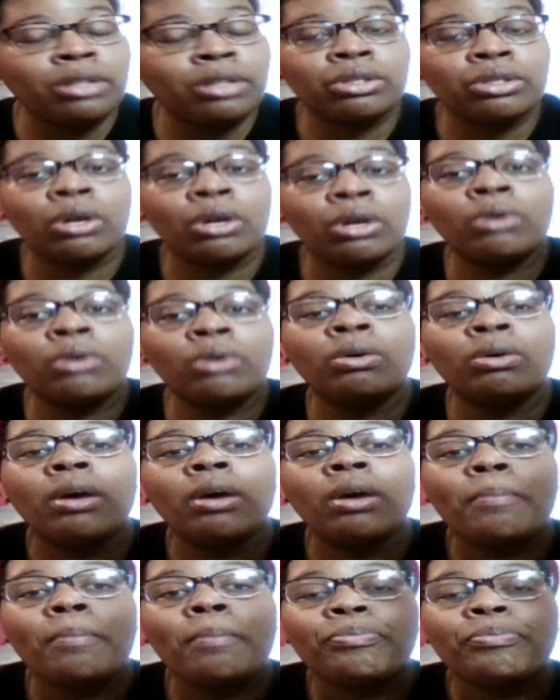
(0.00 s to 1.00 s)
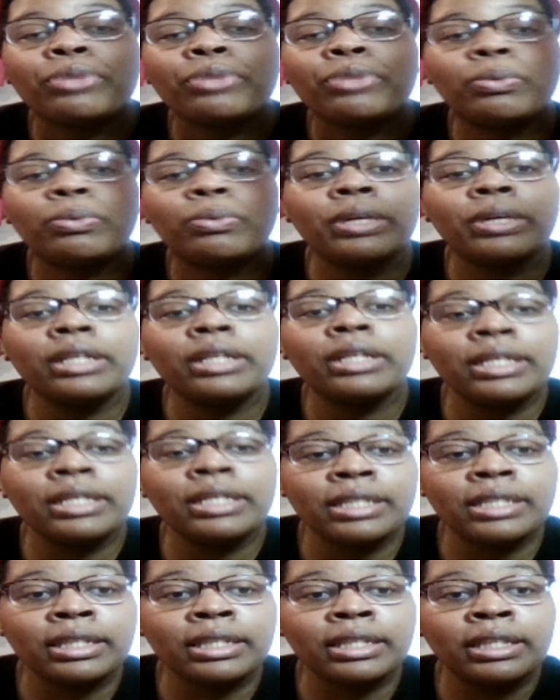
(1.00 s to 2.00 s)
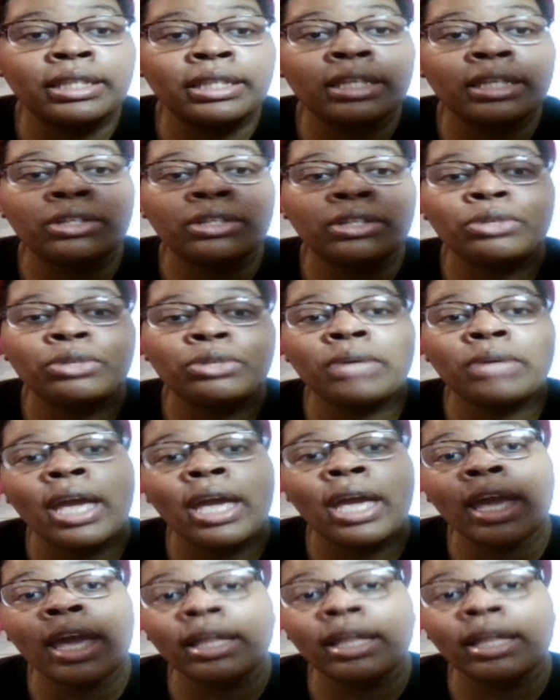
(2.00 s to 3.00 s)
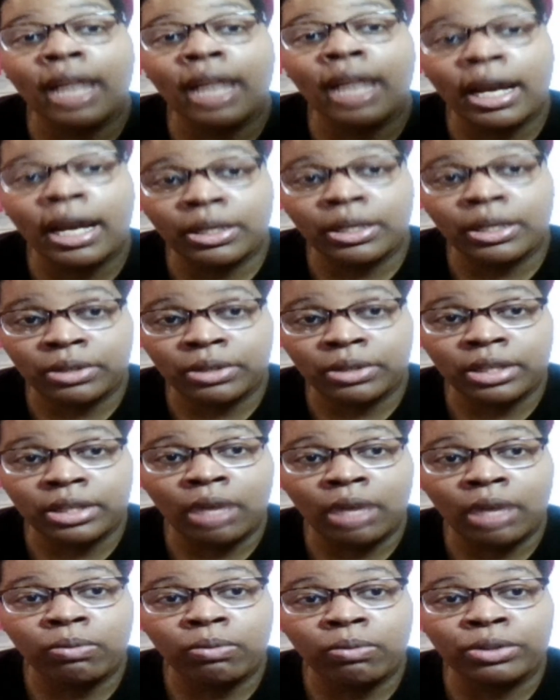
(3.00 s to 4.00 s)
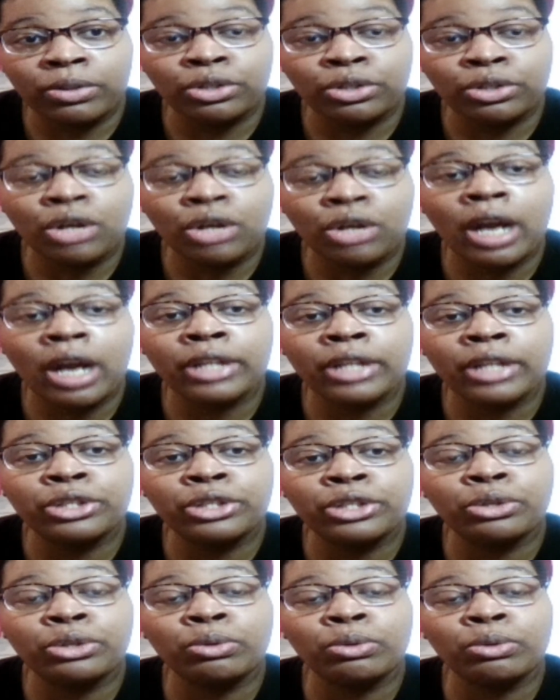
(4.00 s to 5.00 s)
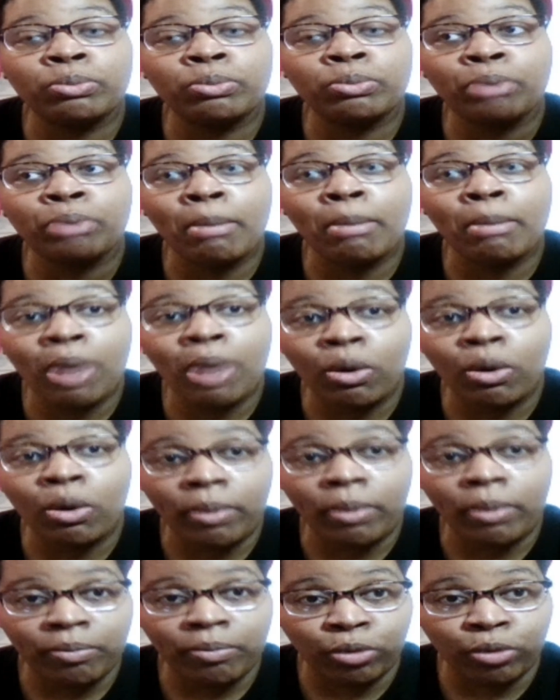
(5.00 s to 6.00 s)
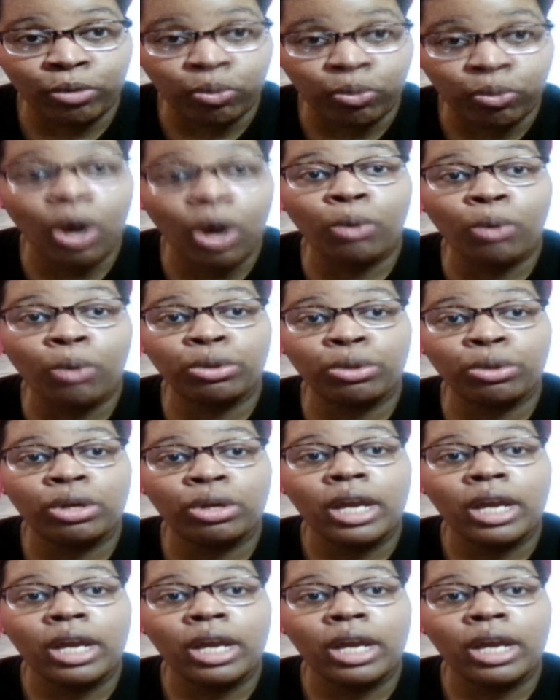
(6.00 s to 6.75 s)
So realistically, you can't lie to yourself when you're trying to promote growth